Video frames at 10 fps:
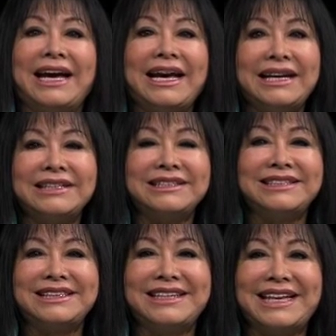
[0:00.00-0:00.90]
And
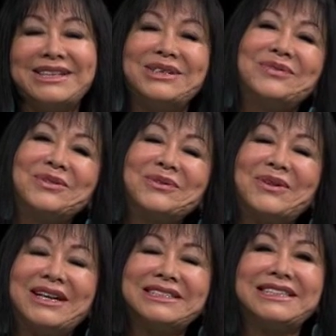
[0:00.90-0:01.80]
thank you for
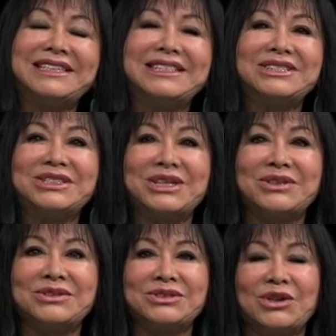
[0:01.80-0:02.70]
watching this
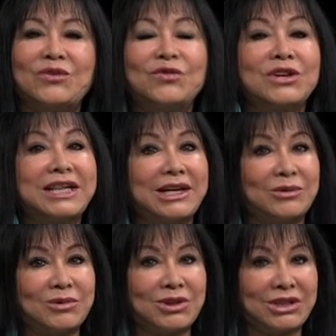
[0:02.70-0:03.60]
show. Don't forget,
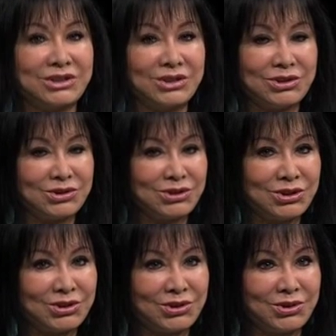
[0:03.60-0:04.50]
we're on
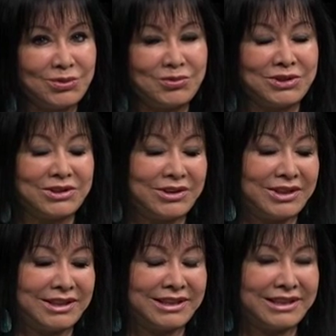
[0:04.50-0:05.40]
YouTube, we're
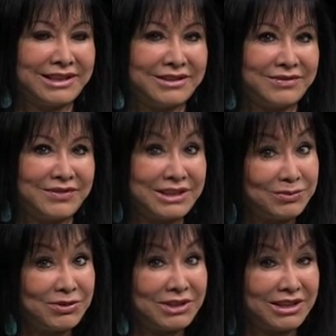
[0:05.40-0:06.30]
on uh,
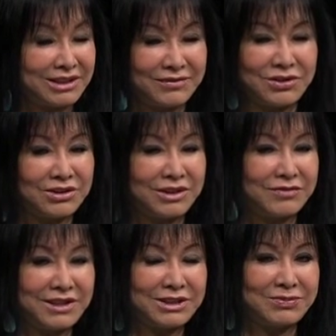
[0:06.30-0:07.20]
Facebook. All of you are on
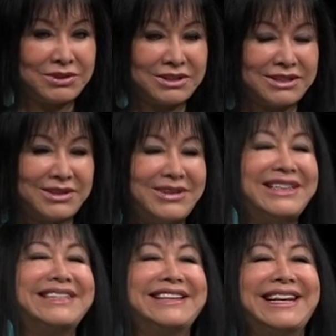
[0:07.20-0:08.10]
Facebook, so
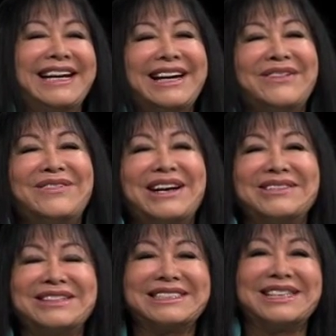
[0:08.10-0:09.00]

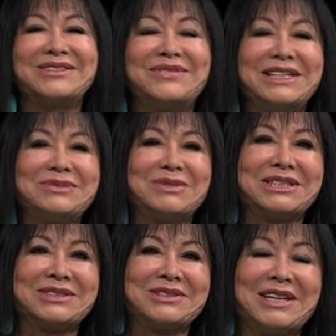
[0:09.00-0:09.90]
follow us on Facebook,
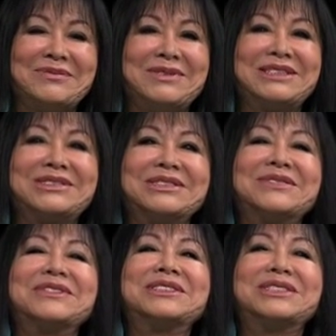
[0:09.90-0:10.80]
as we'll have pictures
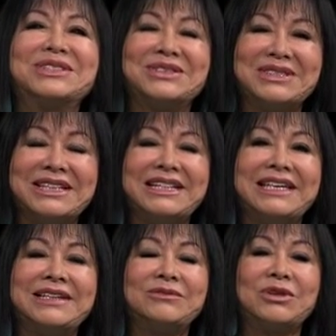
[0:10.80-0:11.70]
of the shoot, and
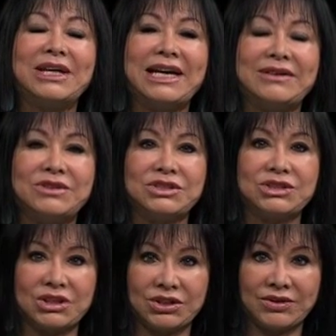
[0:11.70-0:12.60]
then we'll have the
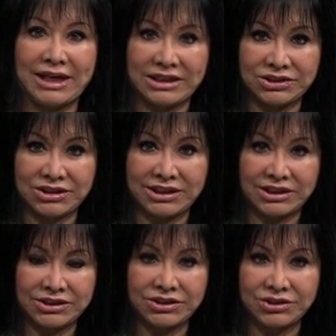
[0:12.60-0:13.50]
show actually
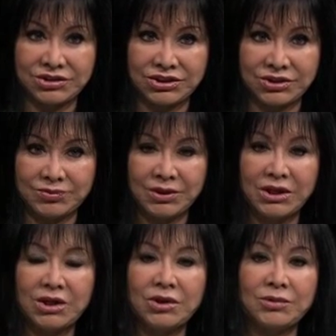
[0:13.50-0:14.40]
on YouTube.
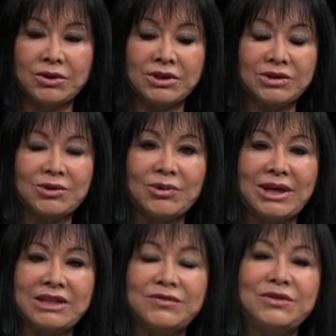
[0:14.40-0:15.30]
We're in
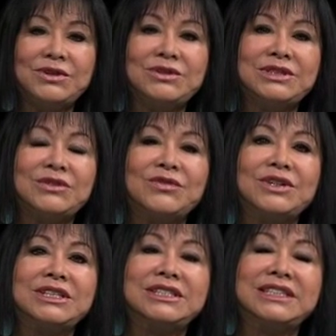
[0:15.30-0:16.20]
quite a few
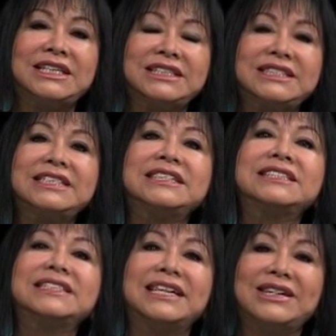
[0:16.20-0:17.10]
different uh,
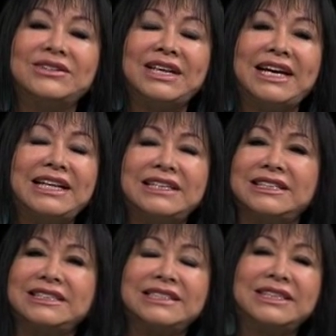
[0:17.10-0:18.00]
cities now, and I had a
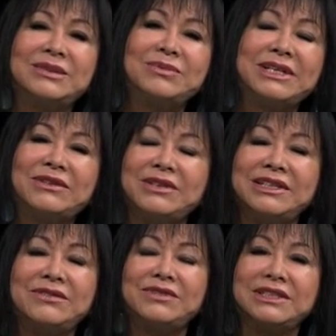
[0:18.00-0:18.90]
list of them, but I
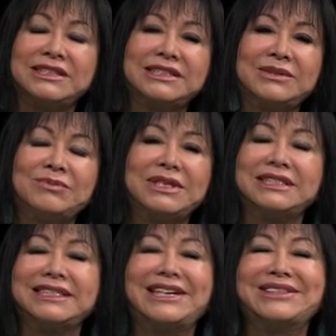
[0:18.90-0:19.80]
left the list
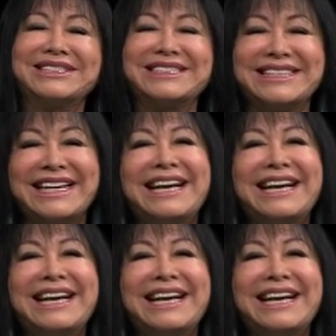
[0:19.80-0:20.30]
someplace else.